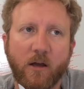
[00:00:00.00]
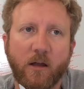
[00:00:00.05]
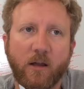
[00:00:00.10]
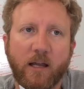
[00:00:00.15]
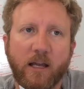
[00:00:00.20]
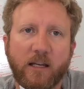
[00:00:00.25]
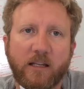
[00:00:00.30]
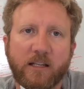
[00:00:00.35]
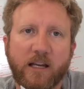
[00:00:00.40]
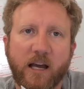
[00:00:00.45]

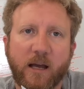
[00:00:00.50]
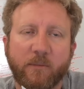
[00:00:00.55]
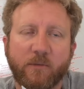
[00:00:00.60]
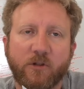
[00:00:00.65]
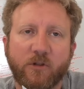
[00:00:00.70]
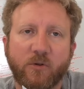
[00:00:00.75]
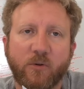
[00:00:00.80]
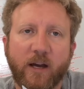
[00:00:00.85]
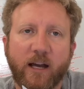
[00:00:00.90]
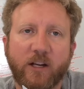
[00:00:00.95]
in time
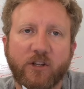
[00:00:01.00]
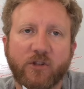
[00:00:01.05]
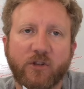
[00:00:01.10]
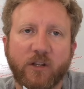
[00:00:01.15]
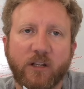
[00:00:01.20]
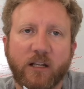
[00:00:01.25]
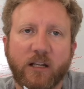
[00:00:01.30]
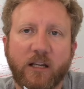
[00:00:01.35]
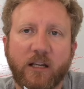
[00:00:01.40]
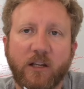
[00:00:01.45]
to
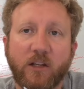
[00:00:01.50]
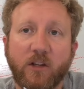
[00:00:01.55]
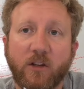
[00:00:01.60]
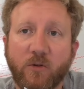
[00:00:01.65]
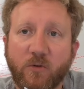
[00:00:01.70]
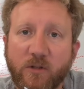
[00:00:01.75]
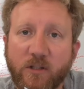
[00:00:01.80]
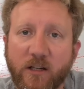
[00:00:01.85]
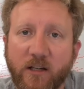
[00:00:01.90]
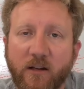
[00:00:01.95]
actually
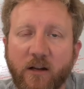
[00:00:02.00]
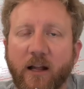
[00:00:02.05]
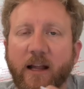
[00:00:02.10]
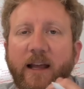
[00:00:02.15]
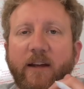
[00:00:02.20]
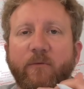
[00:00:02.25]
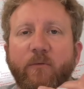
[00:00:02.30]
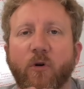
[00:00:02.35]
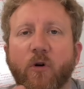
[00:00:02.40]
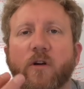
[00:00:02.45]
use it. I'll
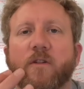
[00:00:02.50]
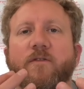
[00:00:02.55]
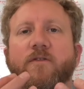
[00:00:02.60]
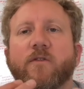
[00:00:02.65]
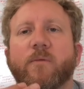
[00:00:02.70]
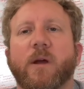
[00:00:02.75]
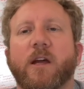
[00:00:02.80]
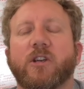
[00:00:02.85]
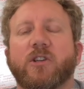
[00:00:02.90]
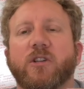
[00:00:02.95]
have more
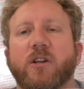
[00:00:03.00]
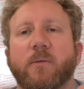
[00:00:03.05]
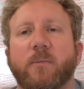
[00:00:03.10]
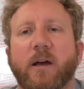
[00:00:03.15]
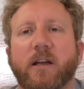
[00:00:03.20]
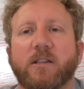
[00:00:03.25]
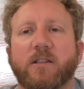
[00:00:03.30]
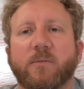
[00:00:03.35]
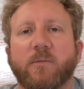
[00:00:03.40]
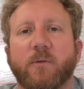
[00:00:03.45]
information
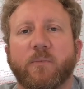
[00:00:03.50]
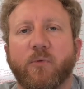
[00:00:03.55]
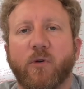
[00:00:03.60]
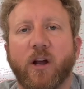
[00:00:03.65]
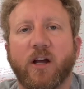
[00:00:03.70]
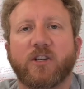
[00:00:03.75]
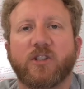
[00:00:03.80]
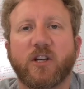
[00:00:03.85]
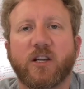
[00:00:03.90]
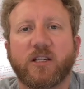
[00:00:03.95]
about some of the
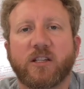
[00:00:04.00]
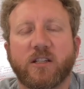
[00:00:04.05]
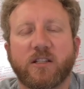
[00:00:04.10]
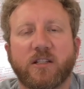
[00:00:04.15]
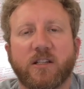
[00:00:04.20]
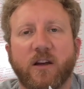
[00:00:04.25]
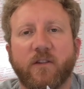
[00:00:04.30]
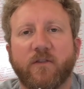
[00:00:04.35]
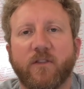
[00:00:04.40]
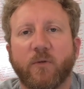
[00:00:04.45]
projects and
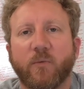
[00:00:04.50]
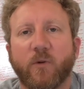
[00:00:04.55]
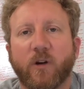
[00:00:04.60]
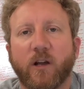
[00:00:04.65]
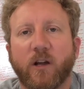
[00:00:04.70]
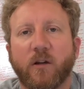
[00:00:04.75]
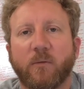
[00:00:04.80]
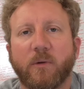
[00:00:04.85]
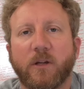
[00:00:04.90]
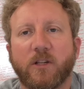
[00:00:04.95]
stuff that we're
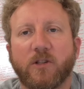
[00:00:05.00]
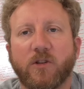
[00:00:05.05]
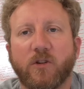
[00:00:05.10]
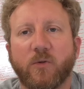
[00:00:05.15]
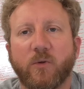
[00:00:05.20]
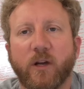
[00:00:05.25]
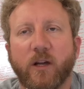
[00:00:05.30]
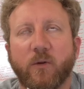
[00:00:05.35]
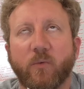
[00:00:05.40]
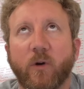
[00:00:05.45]
going to be
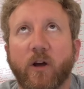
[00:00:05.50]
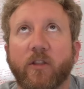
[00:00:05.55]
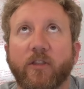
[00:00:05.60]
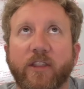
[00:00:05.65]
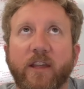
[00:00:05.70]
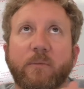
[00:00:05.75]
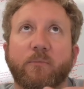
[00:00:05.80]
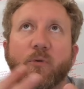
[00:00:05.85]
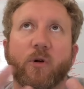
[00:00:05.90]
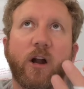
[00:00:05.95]
doing. Well,
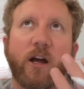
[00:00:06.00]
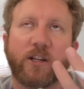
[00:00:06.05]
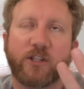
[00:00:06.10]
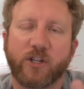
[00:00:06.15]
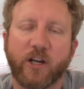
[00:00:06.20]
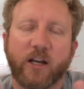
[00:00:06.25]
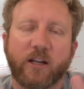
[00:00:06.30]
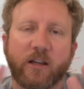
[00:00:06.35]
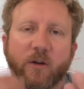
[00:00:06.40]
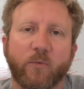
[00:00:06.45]
the
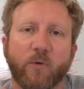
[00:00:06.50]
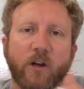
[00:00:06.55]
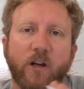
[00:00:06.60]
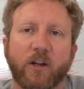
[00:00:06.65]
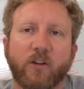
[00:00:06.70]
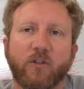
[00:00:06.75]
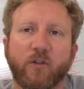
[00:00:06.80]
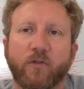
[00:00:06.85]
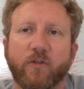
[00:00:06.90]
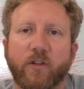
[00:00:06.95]
project that we're going
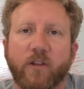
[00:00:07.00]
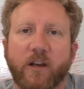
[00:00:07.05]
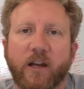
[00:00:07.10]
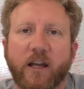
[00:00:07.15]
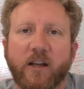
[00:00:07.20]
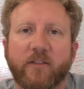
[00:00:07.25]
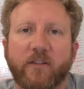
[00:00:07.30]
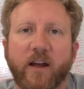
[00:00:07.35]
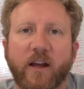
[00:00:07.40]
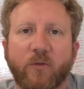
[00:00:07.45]
to do for the
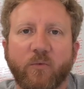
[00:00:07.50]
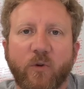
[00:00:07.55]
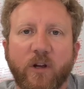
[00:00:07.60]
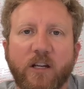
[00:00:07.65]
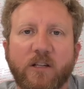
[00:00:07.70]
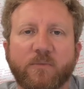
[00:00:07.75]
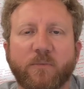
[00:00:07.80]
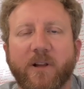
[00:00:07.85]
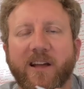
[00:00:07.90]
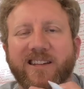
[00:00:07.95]
next 9
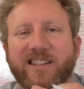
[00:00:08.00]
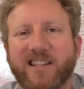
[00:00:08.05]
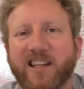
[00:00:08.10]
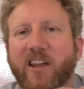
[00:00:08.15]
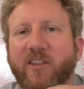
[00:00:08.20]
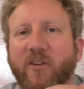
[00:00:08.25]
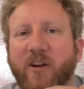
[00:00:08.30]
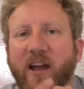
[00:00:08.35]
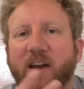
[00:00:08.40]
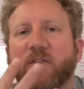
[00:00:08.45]
weeks, plus the
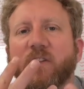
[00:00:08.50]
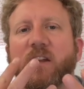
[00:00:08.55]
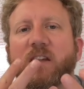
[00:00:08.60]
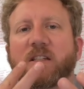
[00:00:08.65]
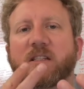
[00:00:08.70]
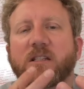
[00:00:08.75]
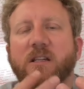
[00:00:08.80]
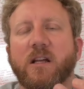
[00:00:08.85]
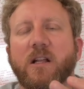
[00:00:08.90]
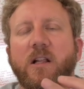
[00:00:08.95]
other
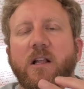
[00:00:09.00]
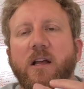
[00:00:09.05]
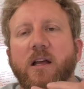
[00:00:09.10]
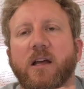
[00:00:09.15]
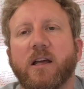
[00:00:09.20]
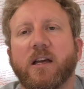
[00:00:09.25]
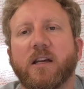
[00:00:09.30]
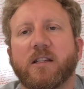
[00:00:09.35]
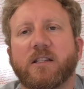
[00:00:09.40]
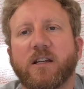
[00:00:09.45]
evidence
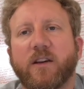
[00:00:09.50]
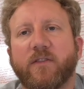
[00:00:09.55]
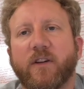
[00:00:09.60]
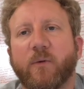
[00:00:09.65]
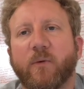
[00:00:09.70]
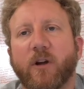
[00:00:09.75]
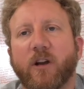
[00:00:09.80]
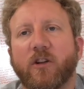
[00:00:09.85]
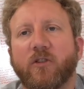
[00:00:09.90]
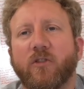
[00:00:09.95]
and stuff that
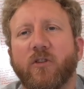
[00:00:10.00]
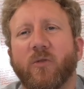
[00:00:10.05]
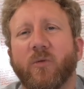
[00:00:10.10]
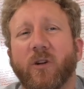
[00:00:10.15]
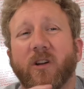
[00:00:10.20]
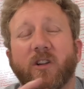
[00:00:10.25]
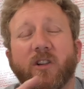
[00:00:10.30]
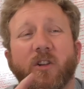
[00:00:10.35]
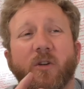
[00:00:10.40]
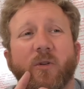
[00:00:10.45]
we're going to do,
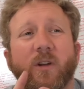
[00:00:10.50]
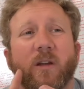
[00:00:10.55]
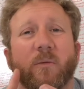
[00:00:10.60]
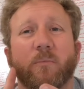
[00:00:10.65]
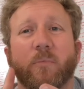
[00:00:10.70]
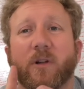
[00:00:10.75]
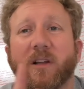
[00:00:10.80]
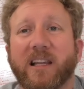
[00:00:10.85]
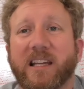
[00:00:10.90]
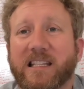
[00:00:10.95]
including
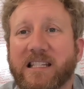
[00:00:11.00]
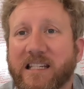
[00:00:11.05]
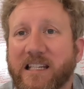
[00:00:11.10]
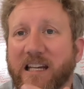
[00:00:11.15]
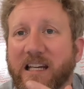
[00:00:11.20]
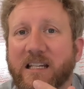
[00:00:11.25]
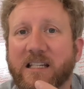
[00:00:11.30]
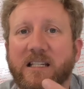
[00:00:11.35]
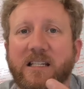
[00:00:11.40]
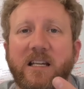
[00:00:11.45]

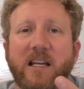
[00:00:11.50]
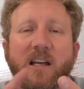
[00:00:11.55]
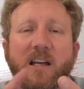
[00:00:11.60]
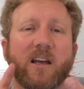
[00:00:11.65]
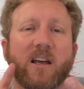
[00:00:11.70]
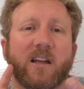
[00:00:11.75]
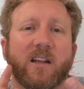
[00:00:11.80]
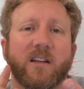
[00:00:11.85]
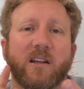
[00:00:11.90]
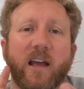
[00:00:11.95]
ballistics,
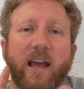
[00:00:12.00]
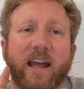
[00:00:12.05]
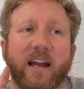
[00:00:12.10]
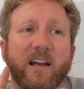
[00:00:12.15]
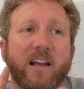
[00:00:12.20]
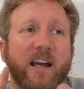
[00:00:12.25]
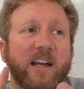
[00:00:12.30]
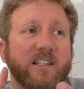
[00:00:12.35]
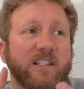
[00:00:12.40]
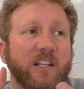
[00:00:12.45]

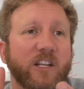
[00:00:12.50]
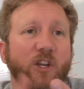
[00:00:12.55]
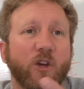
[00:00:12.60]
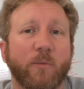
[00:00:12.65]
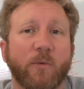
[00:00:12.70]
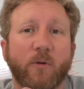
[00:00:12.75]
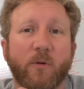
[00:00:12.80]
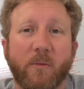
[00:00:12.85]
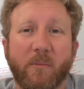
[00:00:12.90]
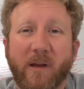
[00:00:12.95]
analyzing
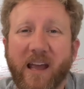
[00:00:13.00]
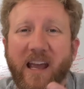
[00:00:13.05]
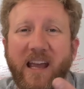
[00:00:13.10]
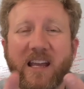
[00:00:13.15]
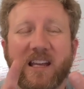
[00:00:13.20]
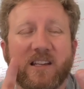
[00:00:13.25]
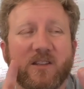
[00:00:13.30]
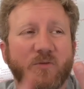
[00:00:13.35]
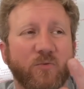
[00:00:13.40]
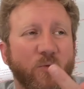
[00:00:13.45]
human
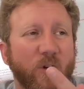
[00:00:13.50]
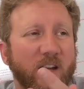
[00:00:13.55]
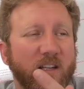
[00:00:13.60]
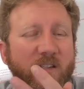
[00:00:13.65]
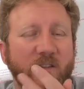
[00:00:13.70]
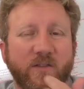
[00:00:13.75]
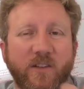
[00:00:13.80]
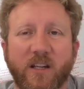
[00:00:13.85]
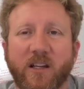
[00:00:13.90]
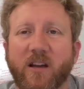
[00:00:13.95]
remains,
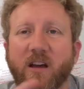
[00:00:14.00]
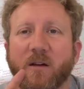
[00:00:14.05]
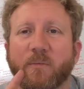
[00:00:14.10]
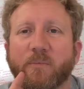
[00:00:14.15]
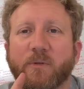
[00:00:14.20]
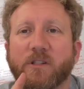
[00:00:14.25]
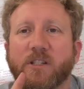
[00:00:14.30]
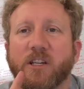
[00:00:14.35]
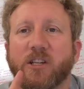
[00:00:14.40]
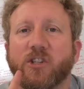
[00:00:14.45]
rates of
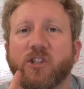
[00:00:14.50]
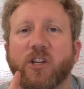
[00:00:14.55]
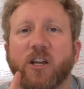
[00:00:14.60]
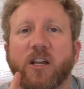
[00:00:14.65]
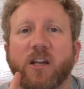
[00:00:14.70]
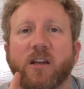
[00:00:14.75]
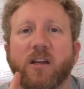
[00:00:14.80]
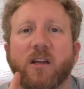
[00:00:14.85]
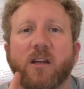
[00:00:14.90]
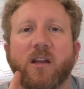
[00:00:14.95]

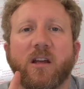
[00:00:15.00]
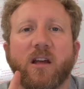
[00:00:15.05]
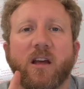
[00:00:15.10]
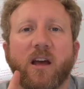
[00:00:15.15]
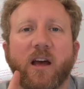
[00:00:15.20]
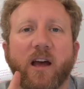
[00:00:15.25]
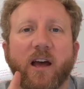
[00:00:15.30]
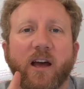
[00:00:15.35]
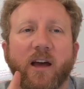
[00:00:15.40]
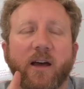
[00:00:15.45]
decomposition,
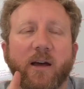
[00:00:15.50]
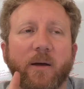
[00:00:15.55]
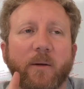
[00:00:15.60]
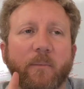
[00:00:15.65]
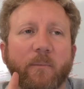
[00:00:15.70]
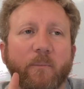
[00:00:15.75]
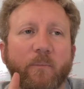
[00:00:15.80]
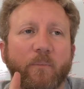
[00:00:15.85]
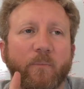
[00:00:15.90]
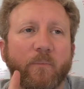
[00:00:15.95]

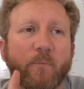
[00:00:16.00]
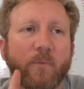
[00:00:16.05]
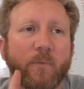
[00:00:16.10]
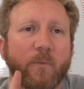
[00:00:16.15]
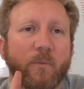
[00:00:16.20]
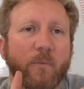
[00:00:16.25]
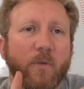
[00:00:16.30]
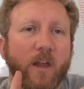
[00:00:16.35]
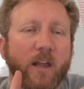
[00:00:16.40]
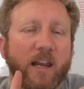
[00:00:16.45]

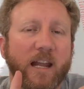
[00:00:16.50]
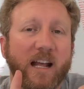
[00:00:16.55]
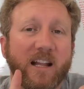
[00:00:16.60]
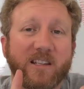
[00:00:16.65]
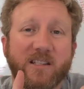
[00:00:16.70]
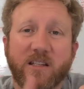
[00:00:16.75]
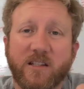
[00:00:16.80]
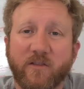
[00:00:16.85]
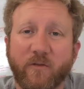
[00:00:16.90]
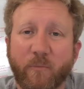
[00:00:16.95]

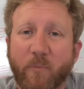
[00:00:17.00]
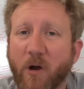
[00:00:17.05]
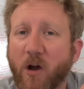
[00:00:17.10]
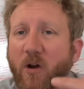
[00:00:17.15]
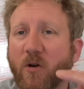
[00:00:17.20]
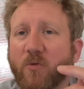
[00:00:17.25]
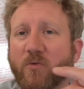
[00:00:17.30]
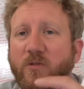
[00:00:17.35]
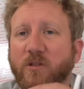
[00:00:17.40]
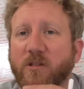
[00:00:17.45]
analysis of
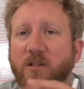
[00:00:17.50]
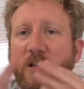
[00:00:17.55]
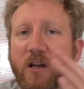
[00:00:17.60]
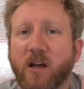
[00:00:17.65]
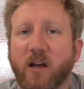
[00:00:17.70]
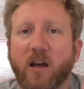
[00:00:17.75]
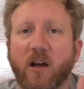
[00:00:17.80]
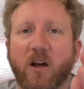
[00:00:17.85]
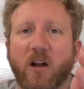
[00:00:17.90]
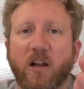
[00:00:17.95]
bones,
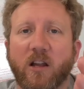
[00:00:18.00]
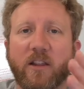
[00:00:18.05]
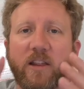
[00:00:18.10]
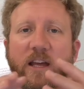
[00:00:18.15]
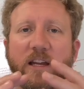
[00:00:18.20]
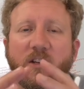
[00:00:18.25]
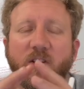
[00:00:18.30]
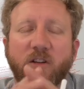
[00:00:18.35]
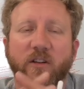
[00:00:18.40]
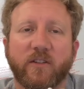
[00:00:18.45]
all of
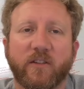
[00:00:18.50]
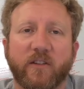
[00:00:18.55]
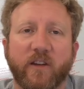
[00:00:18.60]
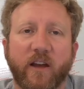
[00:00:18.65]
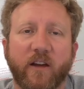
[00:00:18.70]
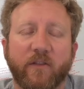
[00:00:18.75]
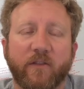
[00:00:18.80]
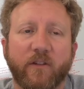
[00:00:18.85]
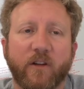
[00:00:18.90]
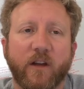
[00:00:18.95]
that good
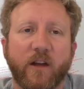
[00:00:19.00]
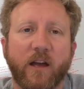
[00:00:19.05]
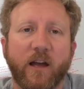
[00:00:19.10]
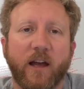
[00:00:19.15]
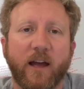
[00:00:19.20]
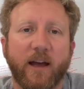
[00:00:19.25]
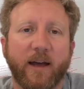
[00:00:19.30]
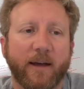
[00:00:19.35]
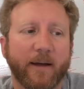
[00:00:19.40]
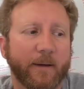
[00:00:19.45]
stuff
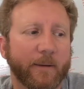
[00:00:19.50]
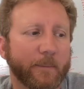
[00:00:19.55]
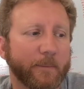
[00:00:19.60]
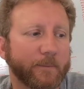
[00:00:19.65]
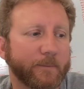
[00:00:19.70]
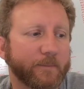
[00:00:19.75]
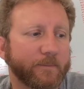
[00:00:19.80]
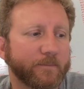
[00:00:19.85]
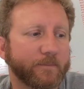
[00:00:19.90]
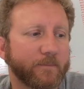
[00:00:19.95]

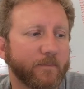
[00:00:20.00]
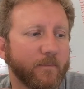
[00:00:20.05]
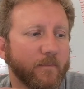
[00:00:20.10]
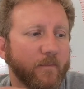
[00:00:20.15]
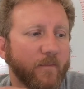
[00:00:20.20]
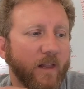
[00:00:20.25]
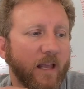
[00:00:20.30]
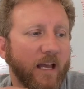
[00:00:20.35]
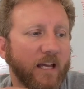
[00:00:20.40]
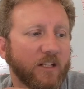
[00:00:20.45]

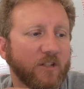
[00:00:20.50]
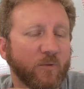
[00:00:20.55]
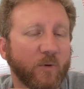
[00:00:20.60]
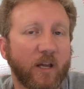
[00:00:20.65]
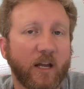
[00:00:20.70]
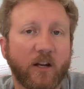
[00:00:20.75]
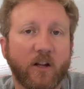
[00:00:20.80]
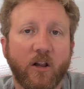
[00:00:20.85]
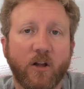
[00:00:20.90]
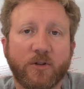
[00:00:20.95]
as we
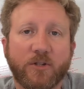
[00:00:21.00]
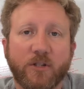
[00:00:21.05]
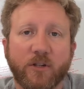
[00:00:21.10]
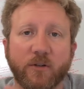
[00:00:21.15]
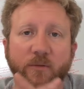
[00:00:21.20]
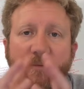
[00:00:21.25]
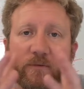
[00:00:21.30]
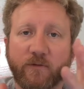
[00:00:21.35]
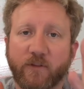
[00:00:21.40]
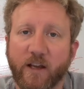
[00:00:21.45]
get
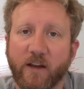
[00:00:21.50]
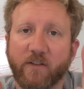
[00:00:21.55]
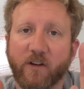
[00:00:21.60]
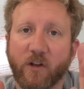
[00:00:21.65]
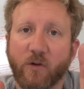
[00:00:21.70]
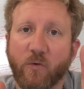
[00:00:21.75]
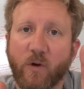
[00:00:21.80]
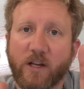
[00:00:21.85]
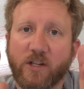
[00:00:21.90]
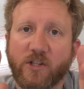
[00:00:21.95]
closer. If you have
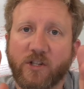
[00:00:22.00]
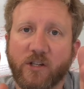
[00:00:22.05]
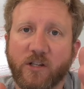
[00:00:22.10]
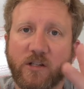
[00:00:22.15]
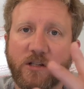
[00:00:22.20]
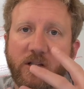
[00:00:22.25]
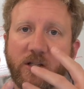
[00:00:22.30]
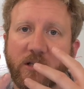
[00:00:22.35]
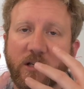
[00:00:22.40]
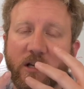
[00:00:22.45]
any
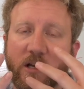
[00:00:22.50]
questions,